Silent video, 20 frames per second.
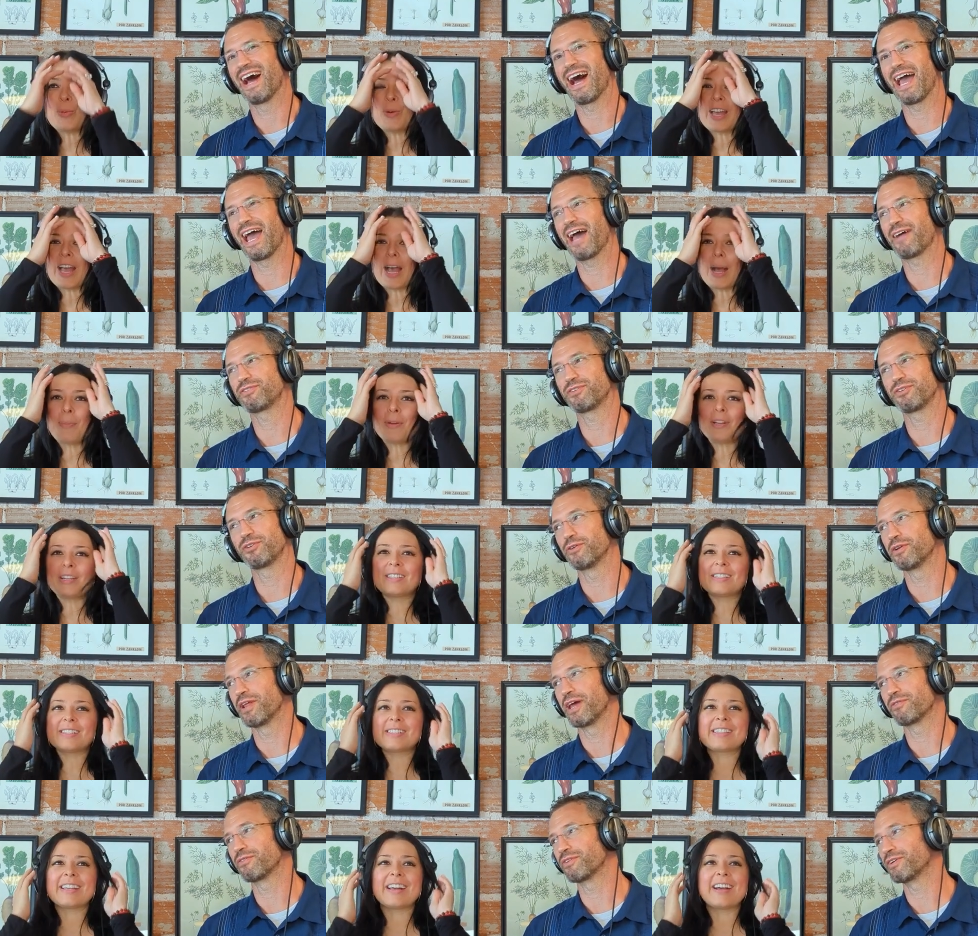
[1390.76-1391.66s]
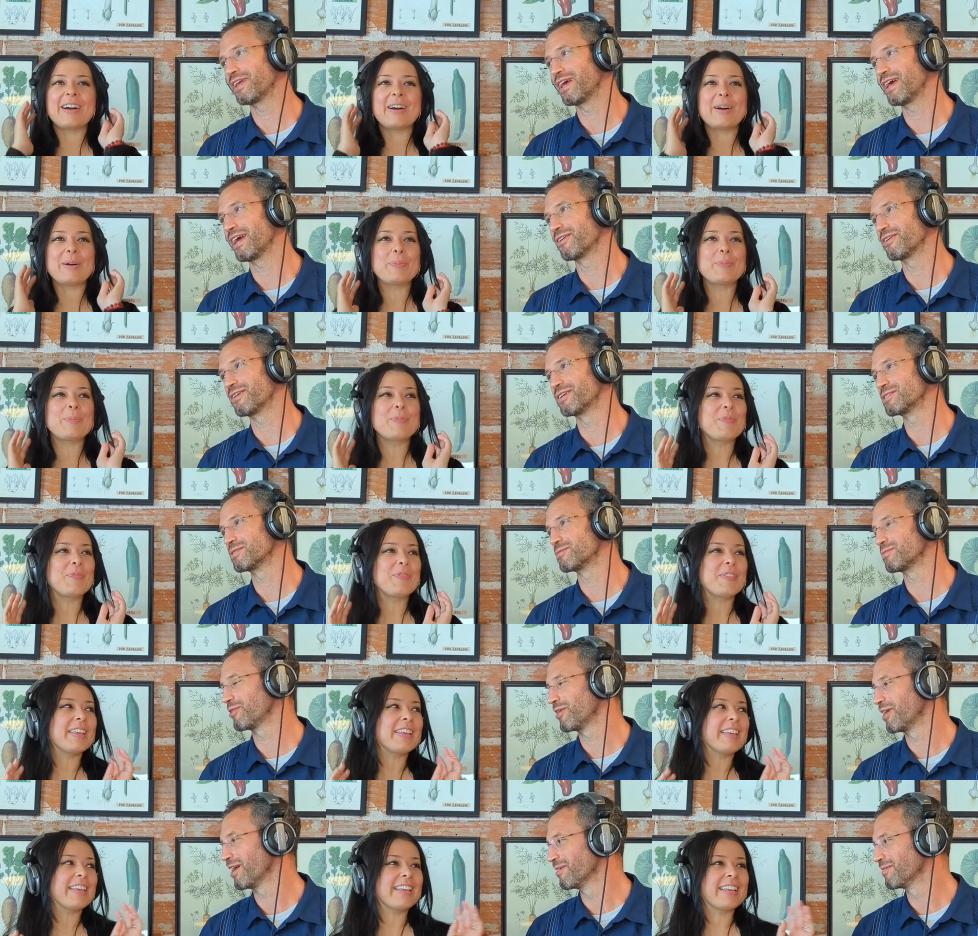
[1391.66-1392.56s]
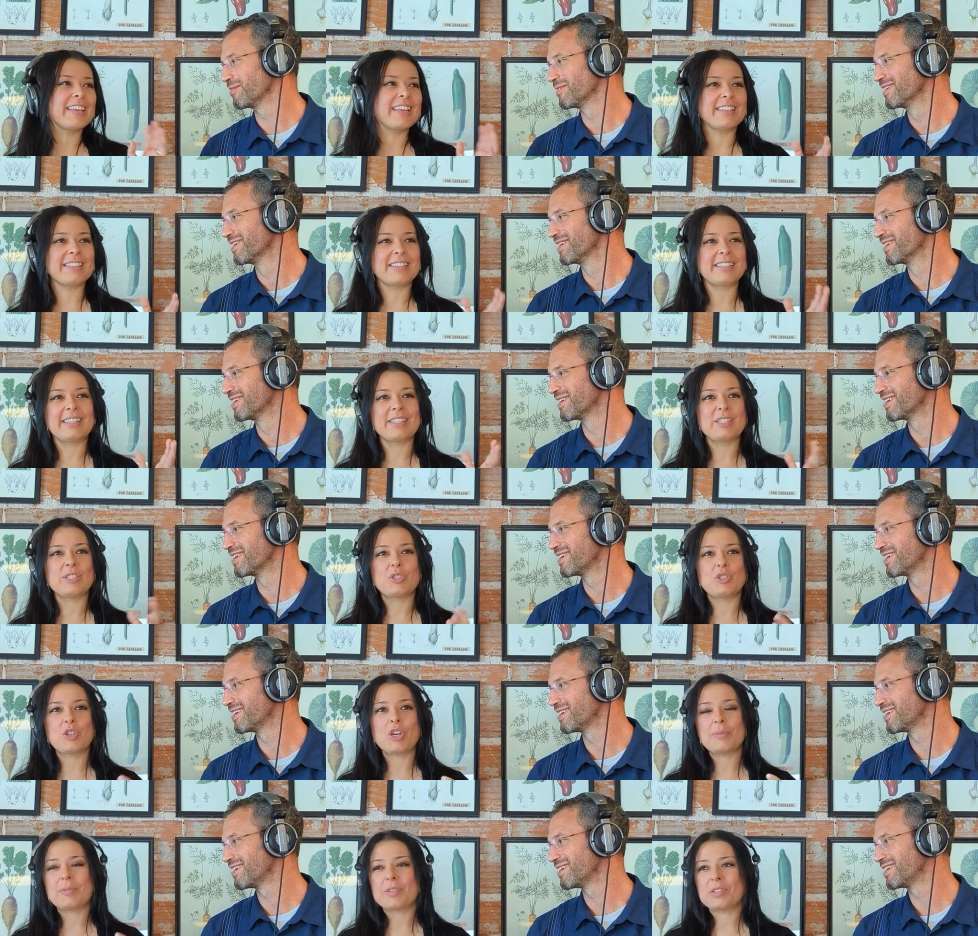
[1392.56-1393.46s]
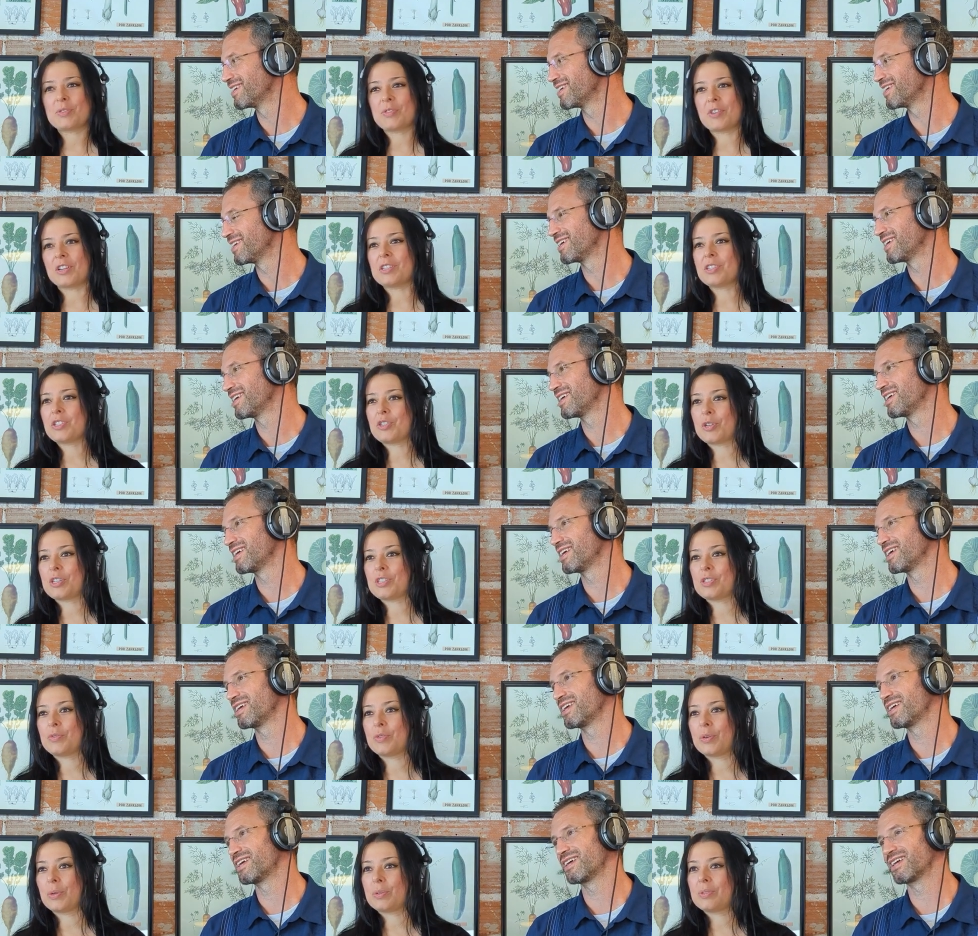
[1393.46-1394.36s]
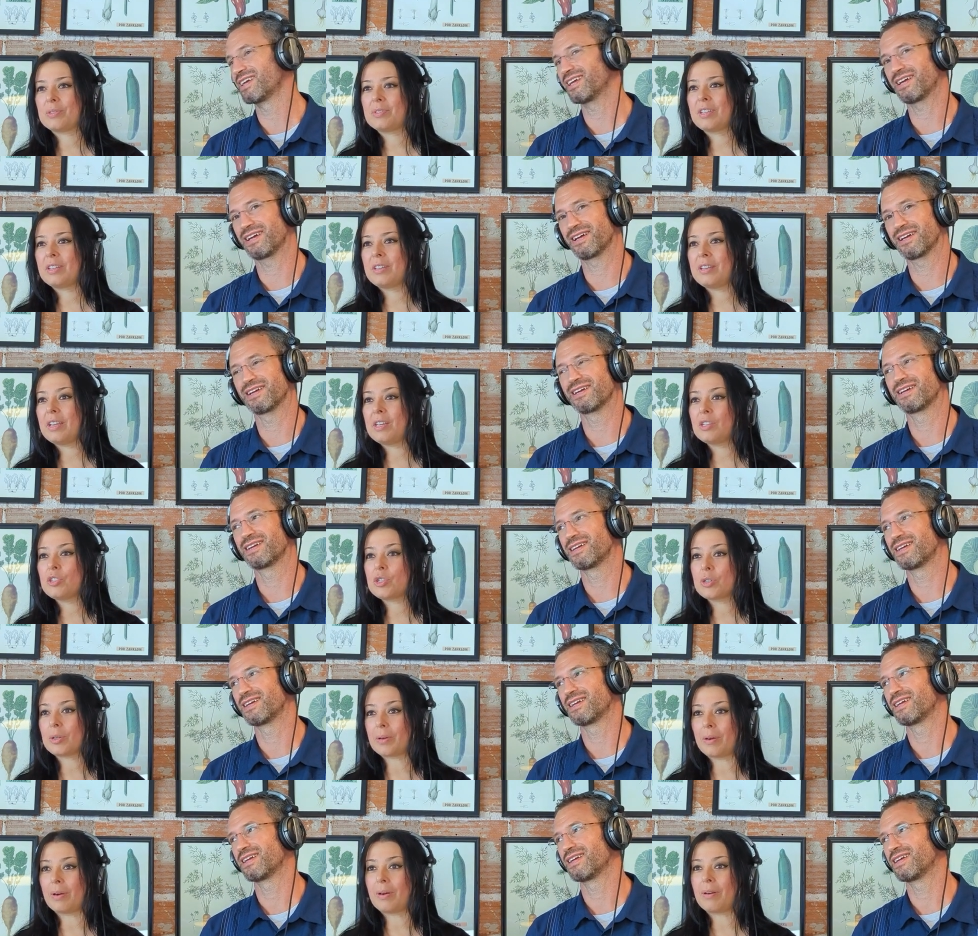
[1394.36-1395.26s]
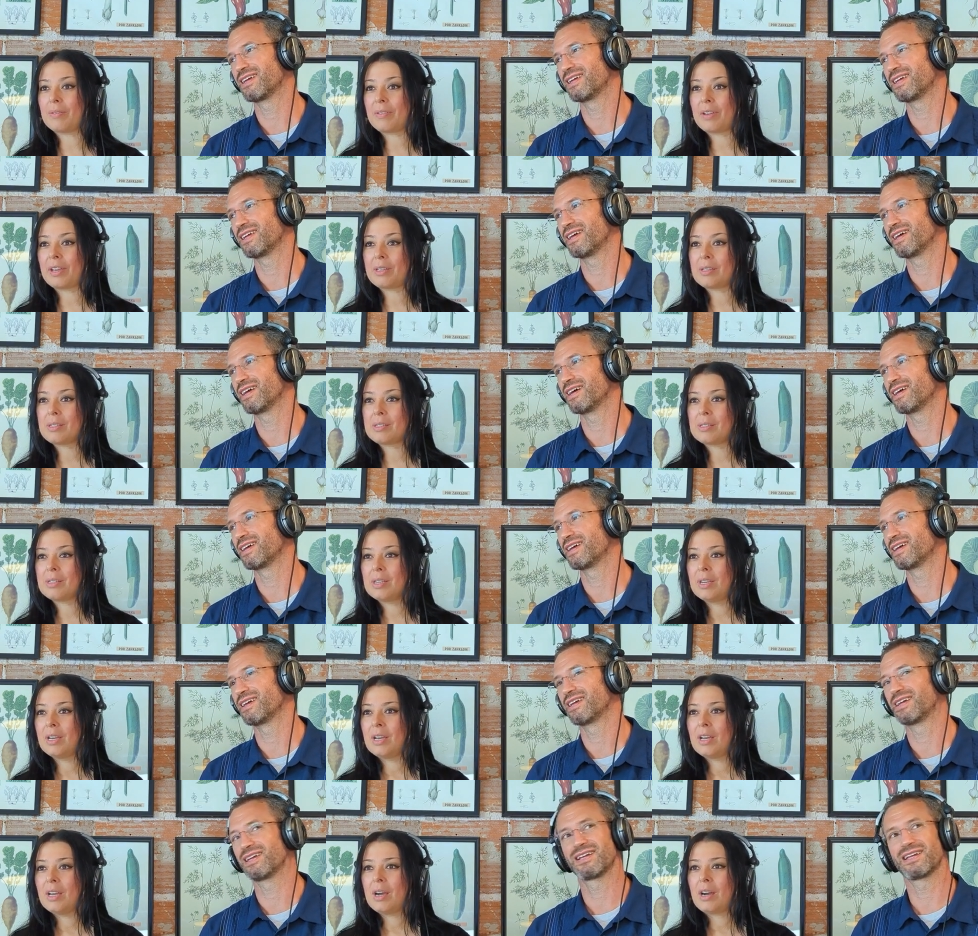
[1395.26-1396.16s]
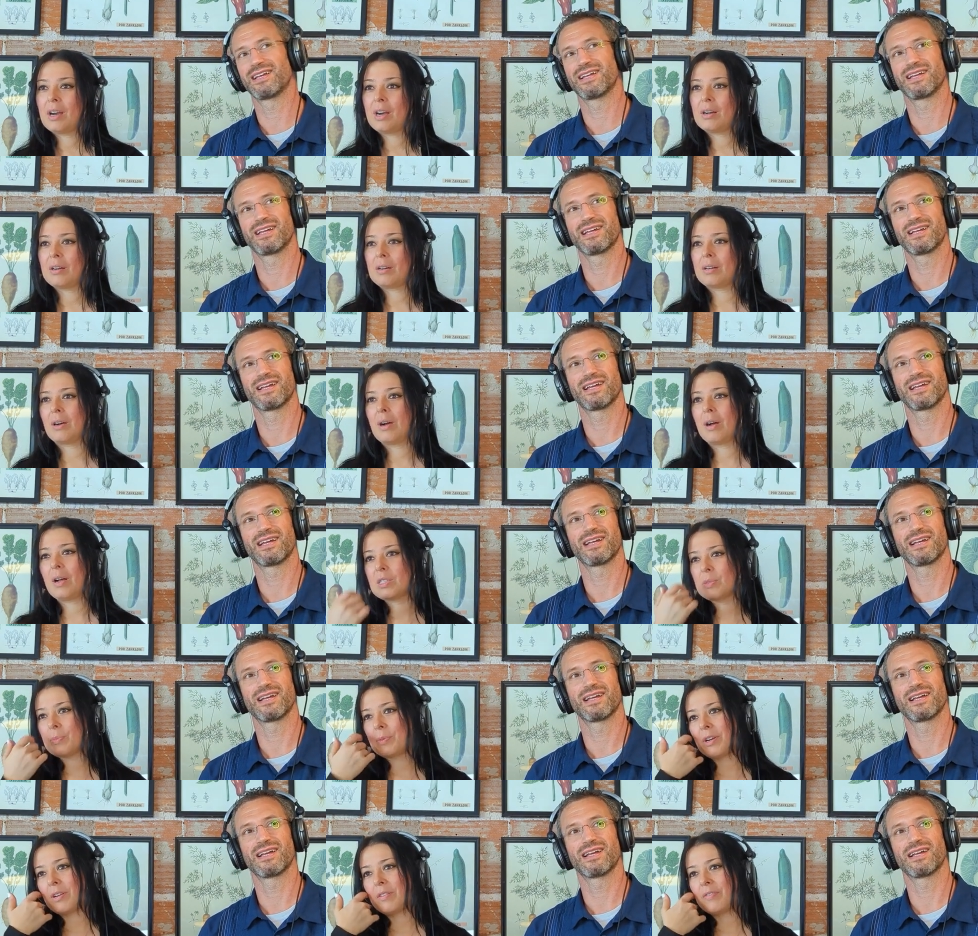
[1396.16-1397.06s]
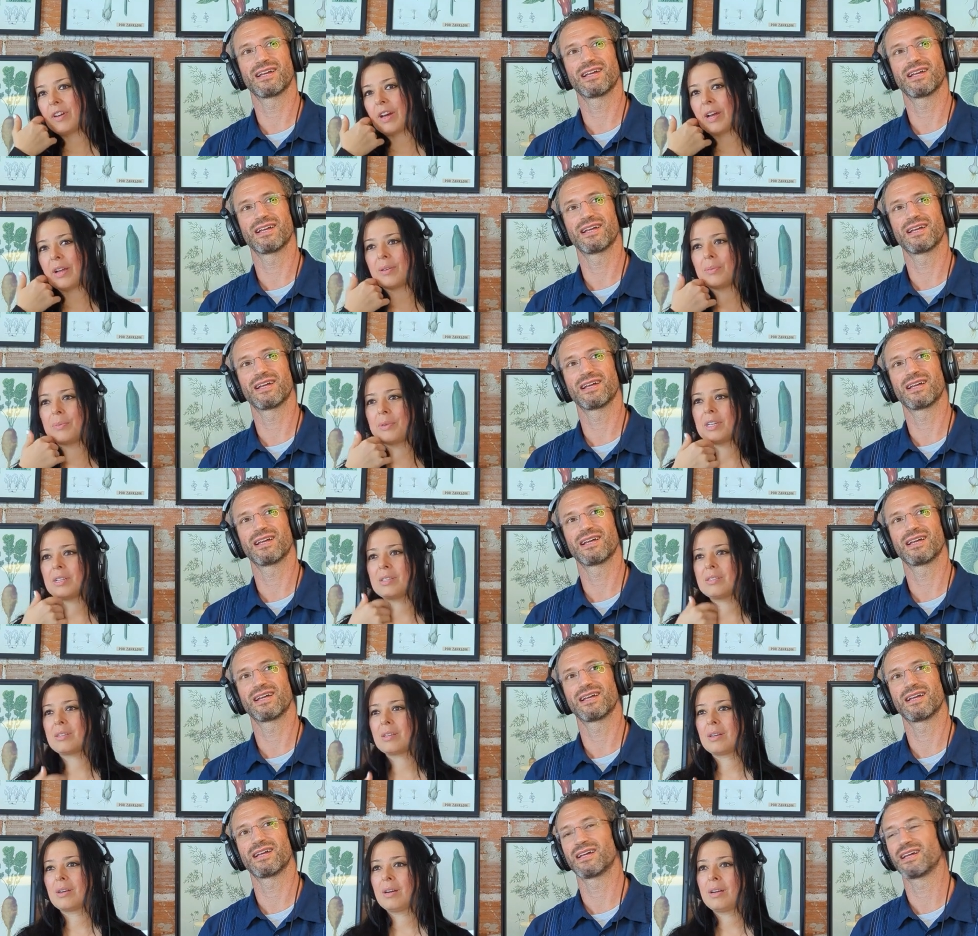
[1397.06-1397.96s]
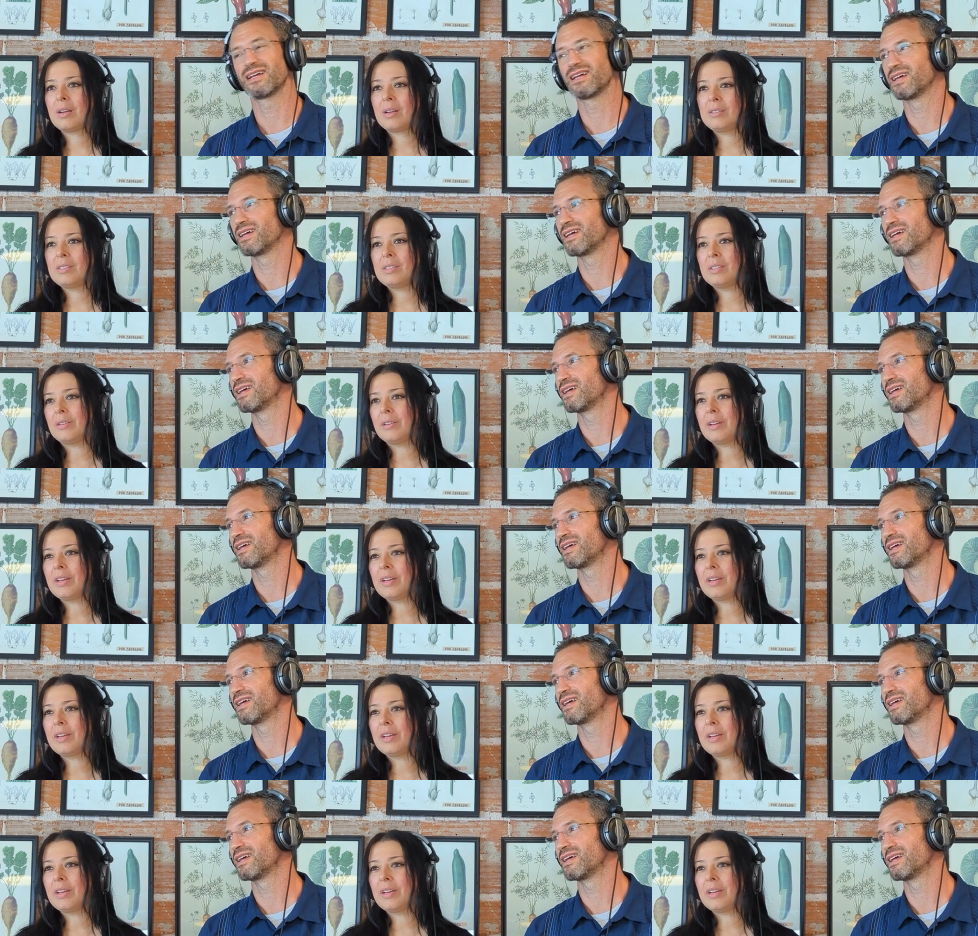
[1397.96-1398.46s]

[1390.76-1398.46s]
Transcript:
Speaker 1: What I have to do it every is, uh, day, uh, or it's a problem. He,
Speaker 2: his job is very stressful. Yeah. The nature of it, mm-hmm. uh, hospital environment, you know,